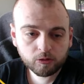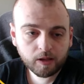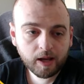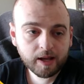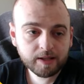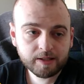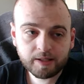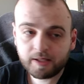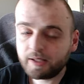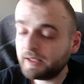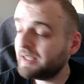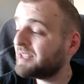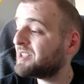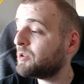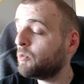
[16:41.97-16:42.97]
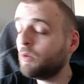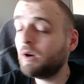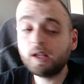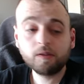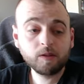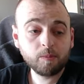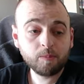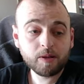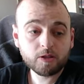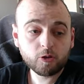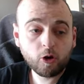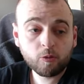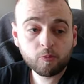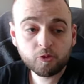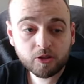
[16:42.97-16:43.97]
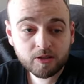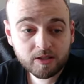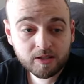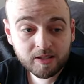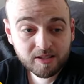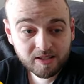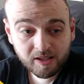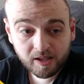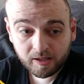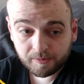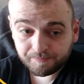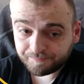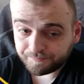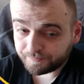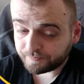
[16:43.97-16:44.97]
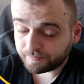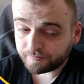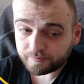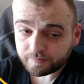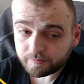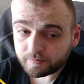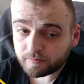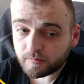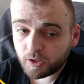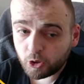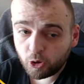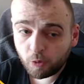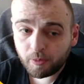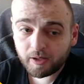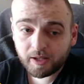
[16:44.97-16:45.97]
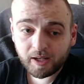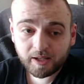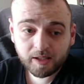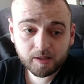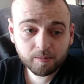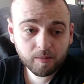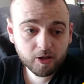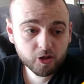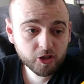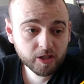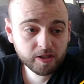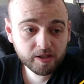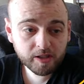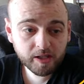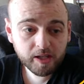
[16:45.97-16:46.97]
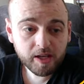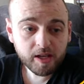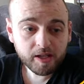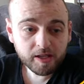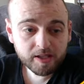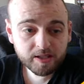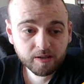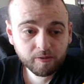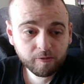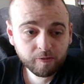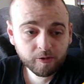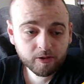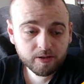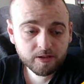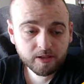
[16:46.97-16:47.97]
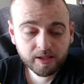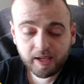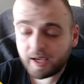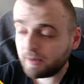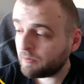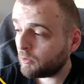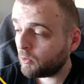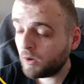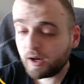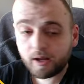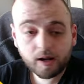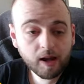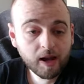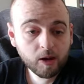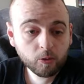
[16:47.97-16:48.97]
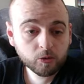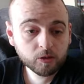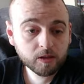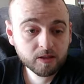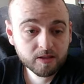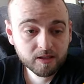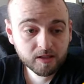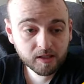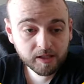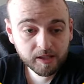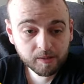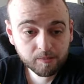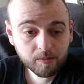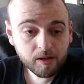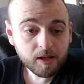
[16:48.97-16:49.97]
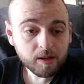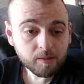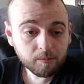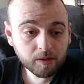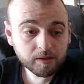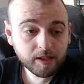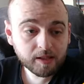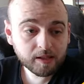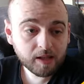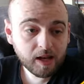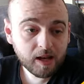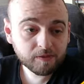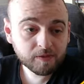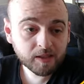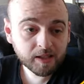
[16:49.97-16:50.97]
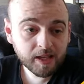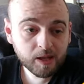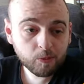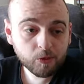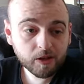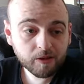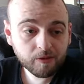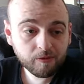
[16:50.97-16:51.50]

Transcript: I think, is one of the best options this year. Copenhagen and Matchday 3 is the first game where I would consider him, but then after game week